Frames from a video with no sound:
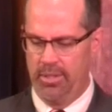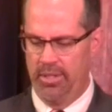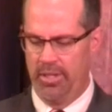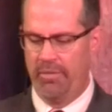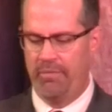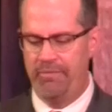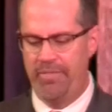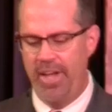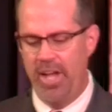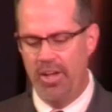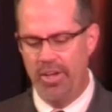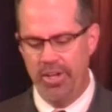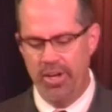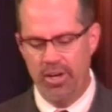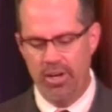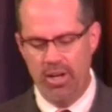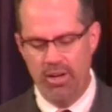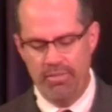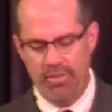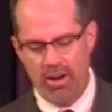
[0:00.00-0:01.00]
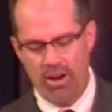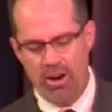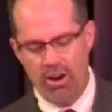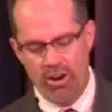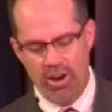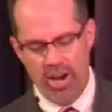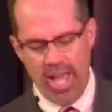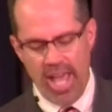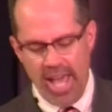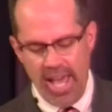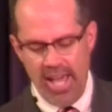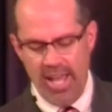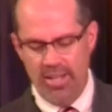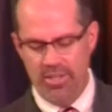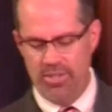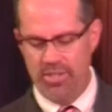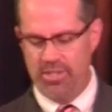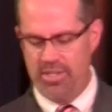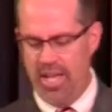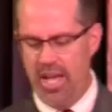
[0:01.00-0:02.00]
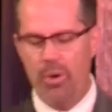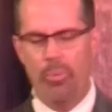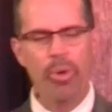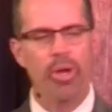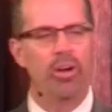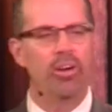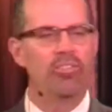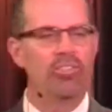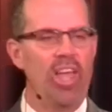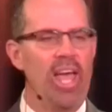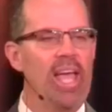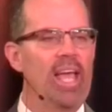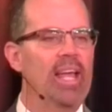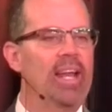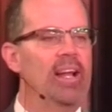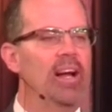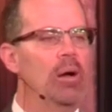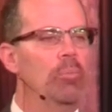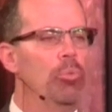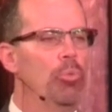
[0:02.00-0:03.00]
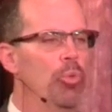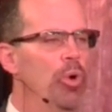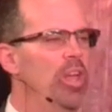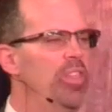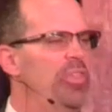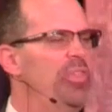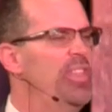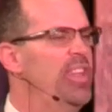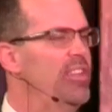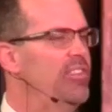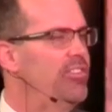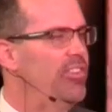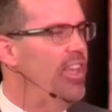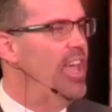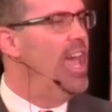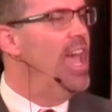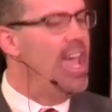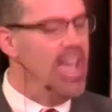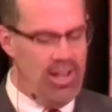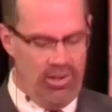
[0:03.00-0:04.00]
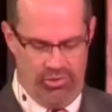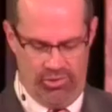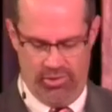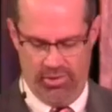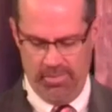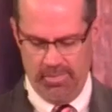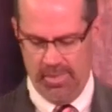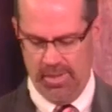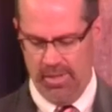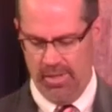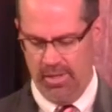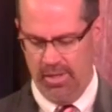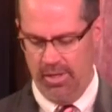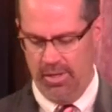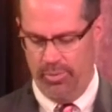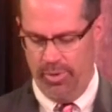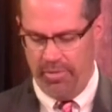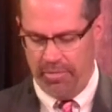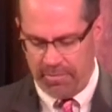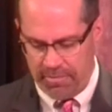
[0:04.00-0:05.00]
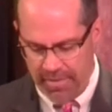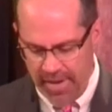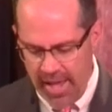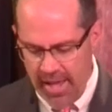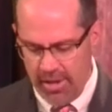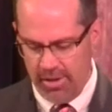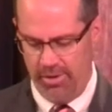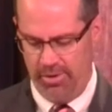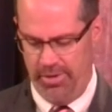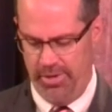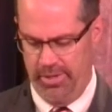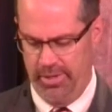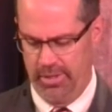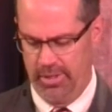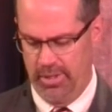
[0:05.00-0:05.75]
And the failure of our age is that we are taken up with this age. We've failed.